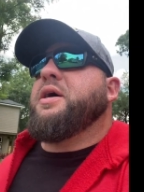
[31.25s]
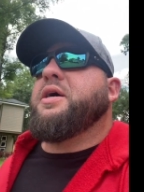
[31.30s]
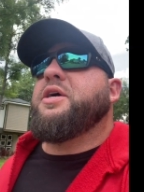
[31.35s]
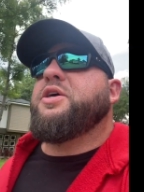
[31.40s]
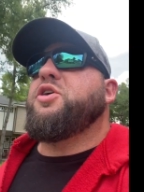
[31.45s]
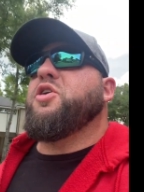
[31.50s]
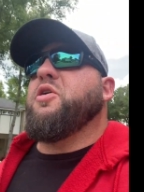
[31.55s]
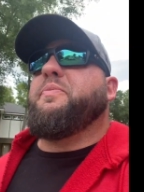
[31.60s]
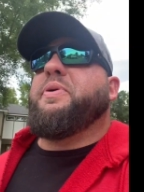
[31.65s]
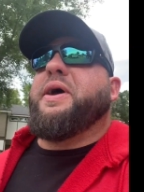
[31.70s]

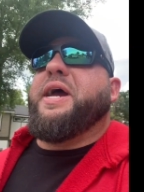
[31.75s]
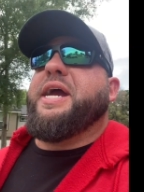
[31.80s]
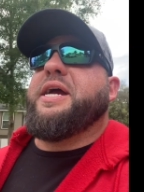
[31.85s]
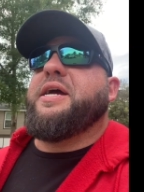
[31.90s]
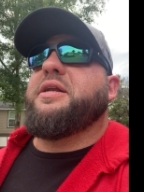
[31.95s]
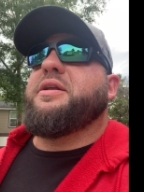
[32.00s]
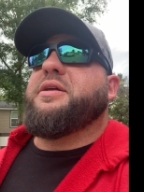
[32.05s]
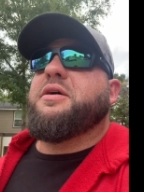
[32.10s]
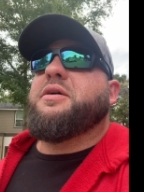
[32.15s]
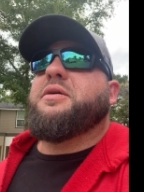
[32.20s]
your
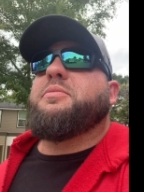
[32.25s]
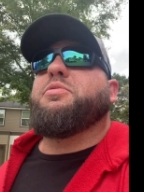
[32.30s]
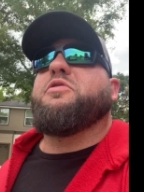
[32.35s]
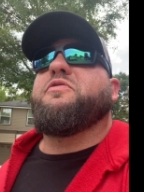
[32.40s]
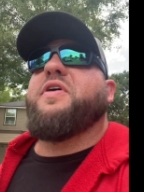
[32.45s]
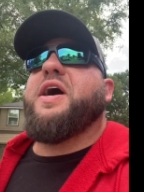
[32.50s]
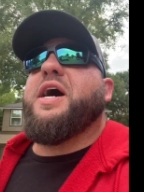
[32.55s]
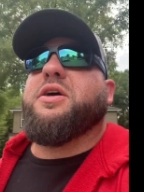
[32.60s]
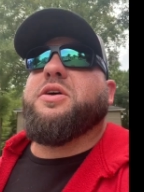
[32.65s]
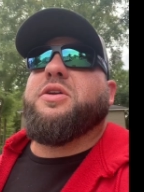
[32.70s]
pain,
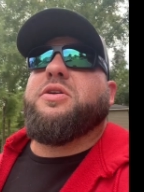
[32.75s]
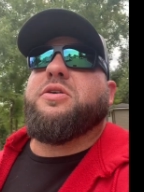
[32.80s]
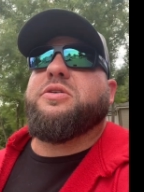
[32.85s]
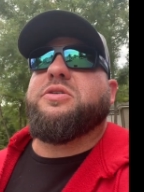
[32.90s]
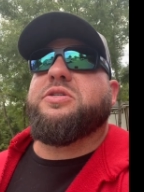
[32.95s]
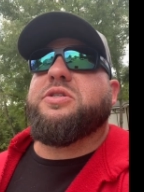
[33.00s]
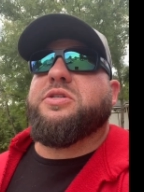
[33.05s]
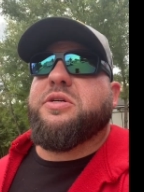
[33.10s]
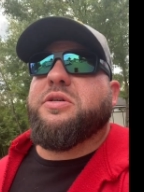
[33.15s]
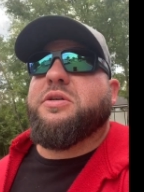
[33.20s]

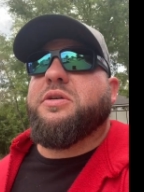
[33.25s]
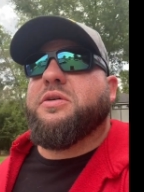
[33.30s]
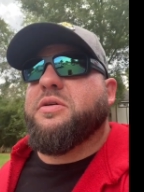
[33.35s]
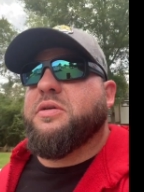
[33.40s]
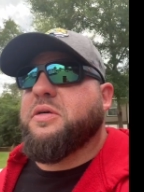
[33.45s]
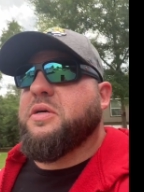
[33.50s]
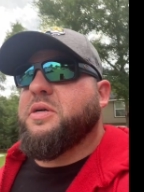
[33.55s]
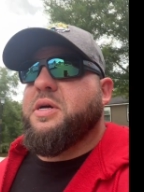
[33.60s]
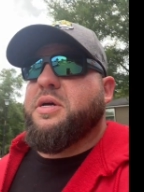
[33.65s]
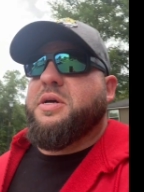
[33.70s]
provocators,
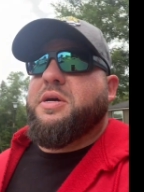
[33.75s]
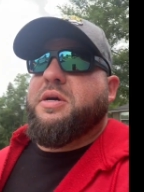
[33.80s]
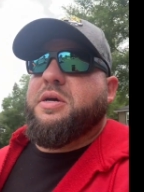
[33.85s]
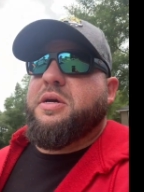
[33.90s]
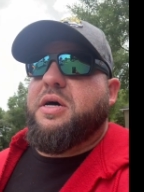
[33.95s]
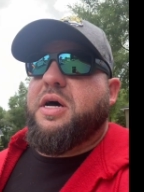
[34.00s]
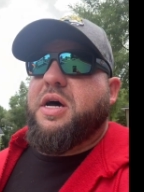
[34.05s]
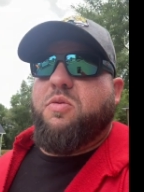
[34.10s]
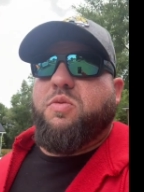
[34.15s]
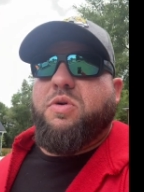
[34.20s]

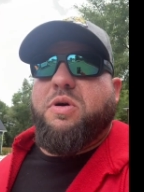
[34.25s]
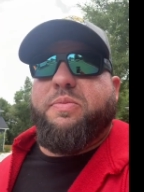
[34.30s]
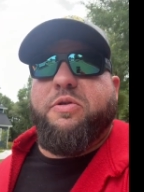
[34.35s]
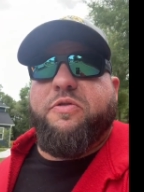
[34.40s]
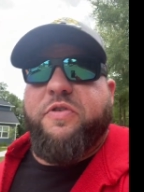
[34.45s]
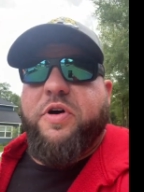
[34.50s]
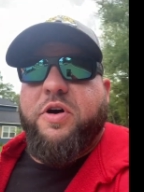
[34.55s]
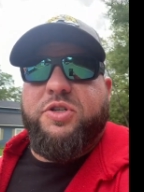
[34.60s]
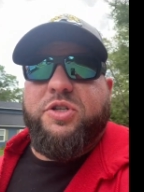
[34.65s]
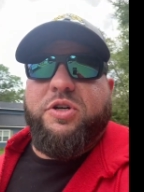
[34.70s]
uh, what
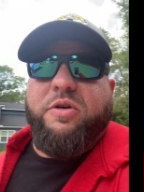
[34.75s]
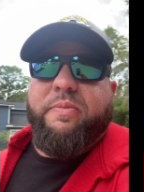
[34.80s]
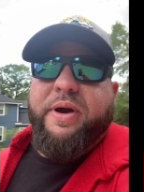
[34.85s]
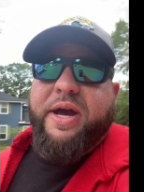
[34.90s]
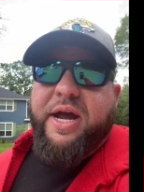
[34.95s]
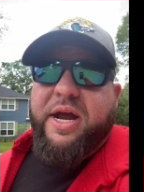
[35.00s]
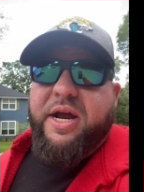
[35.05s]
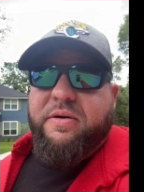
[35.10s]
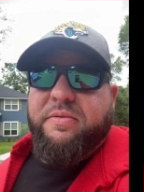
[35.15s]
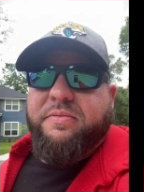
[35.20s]
provokes your
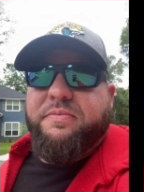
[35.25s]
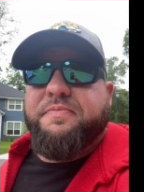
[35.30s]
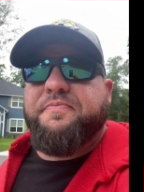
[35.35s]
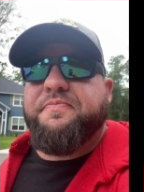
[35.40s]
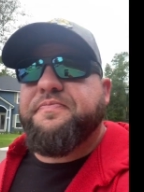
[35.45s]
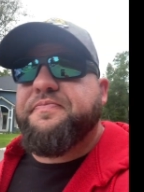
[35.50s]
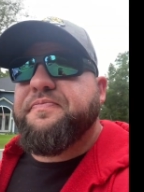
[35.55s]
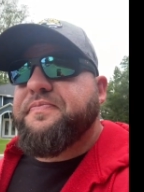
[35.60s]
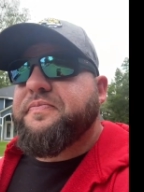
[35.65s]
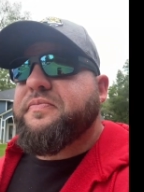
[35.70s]
pain,
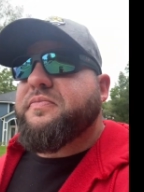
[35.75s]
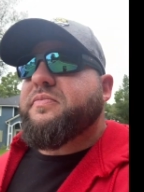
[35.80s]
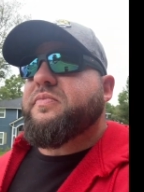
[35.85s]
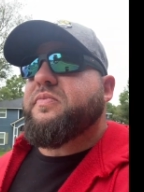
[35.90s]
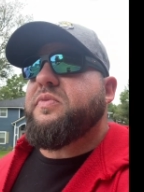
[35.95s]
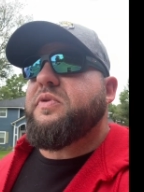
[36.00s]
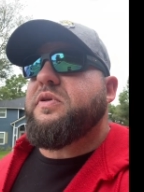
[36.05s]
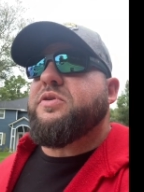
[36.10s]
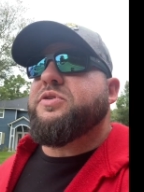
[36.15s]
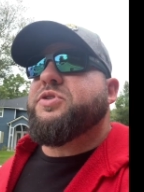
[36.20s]

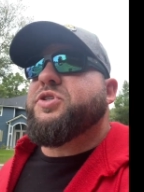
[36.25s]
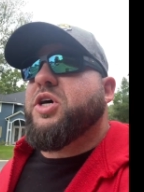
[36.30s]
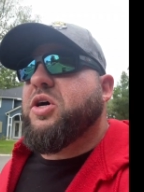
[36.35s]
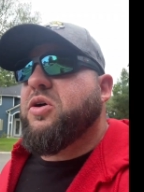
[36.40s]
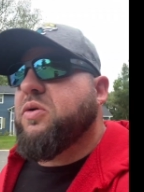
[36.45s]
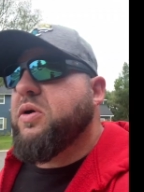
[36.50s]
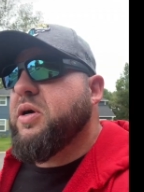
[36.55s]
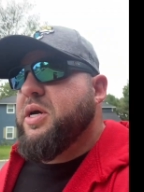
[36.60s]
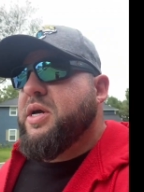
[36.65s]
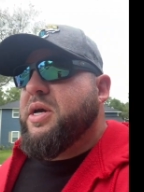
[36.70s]

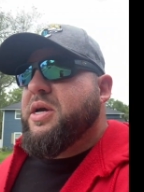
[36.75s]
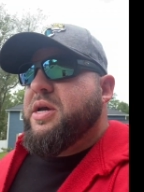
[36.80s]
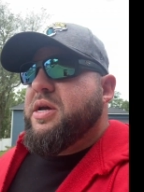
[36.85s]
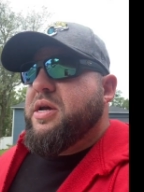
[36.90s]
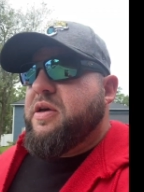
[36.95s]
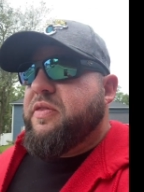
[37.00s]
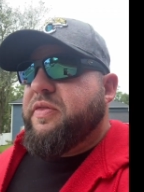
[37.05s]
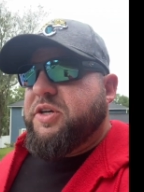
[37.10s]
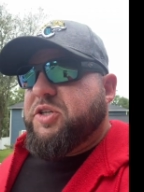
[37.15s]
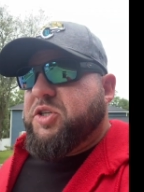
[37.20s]
so
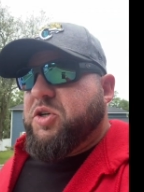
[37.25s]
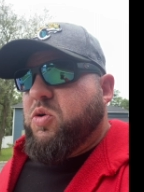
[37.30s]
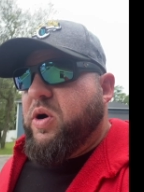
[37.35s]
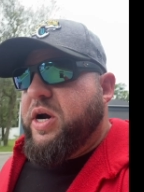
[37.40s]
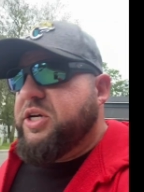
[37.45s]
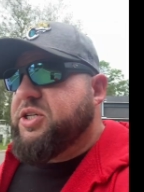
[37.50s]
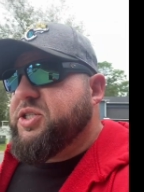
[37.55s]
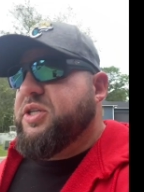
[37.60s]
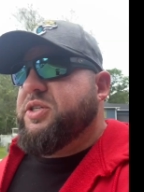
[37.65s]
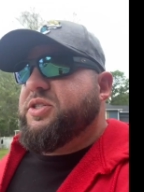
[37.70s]
these
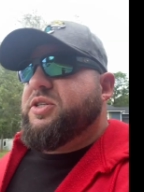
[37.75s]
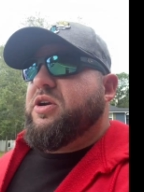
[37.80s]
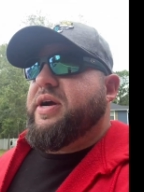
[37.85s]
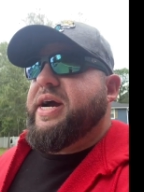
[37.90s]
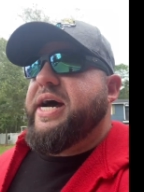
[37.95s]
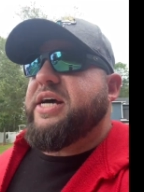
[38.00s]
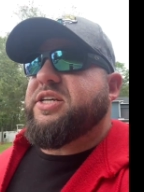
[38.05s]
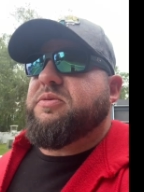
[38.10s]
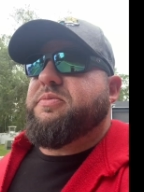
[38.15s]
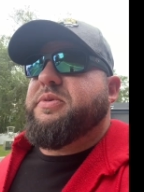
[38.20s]
questions that are
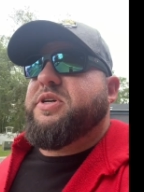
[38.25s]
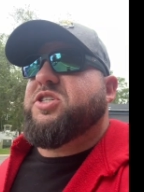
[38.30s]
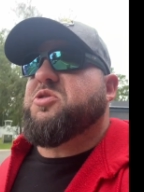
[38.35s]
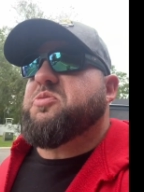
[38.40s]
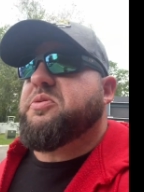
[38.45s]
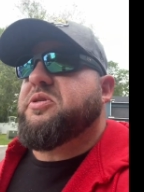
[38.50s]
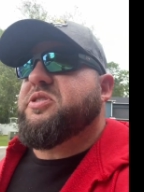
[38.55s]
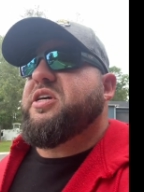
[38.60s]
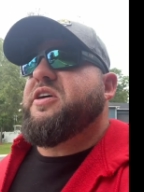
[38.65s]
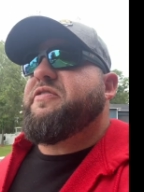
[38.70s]
asking me
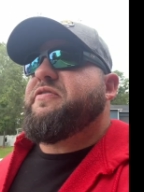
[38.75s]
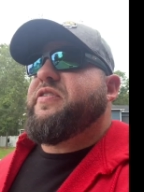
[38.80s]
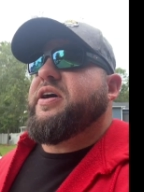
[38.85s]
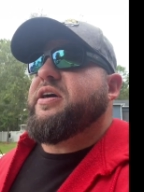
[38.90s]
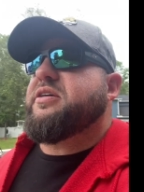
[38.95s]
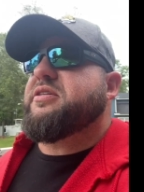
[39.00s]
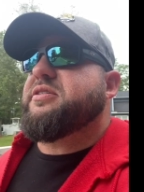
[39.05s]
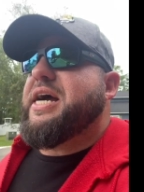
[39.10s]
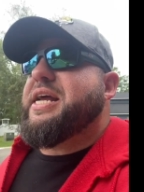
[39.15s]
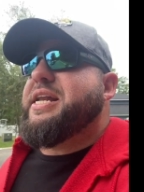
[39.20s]

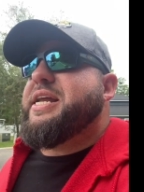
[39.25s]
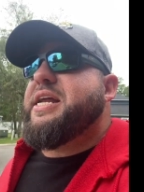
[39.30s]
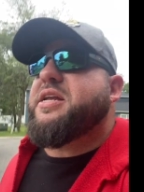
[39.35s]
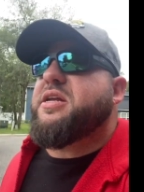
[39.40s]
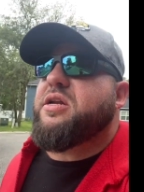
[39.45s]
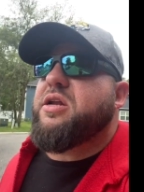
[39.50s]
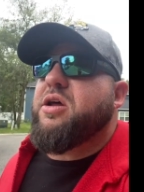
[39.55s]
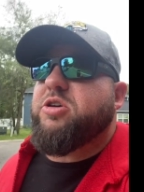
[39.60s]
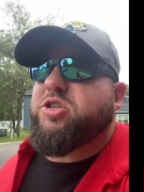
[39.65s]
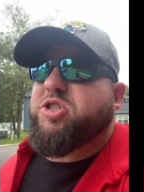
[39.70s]
specifics, I need
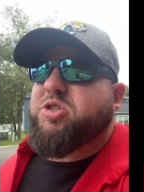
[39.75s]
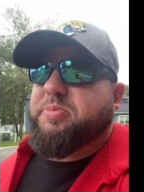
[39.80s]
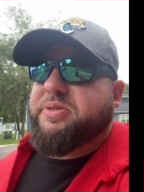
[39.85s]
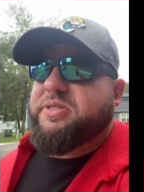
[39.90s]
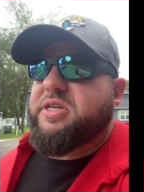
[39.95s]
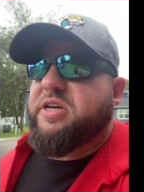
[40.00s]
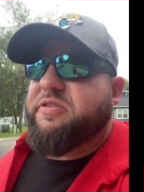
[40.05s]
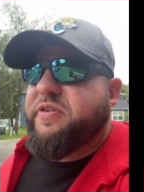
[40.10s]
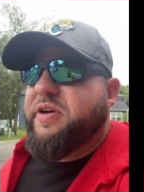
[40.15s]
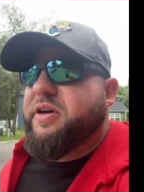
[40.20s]
to know
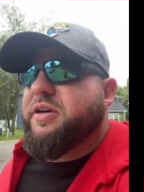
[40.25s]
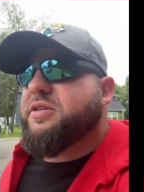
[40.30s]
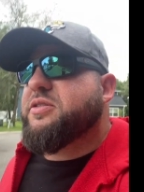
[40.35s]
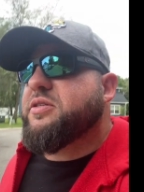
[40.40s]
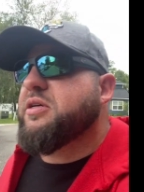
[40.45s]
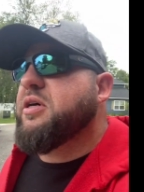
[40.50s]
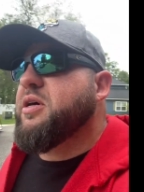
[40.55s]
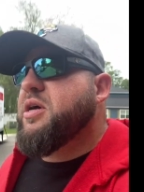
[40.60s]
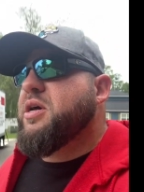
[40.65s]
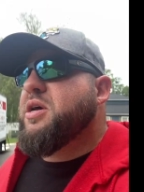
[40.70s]

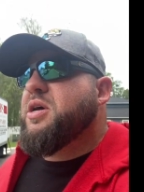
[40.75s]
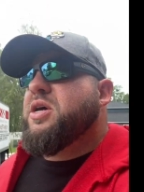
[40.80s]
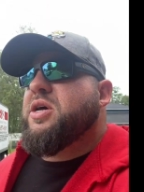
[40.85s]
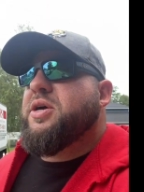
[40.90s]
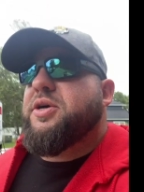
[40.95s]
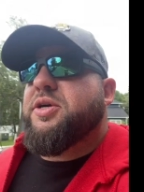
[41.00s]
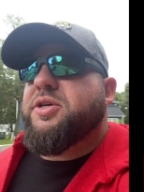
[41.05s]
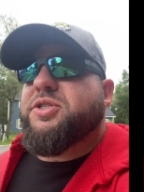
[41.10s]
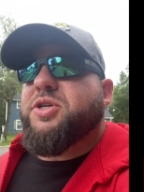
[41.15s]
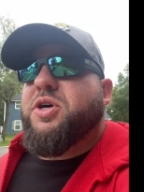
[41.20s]
specifics.
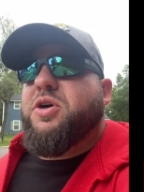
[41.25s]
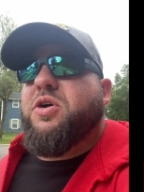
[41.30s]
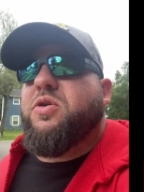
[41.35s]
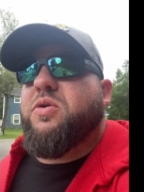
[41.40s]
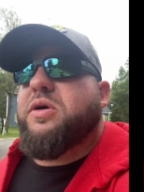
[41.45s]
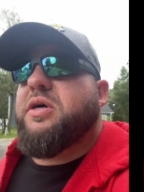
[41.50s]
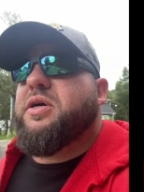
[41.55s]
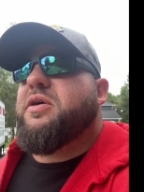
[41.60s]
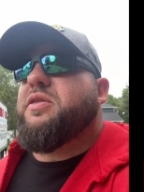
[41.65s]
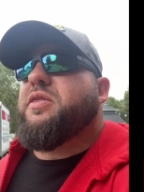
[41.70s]

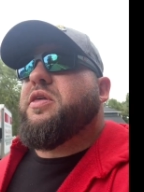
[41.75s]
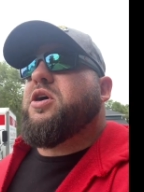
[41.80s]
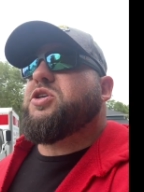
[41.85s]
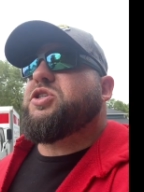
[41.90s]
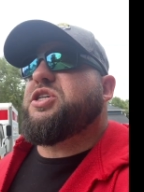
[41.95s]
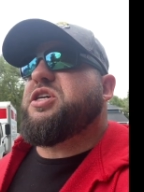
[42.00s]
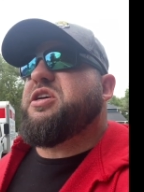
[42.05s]
So those of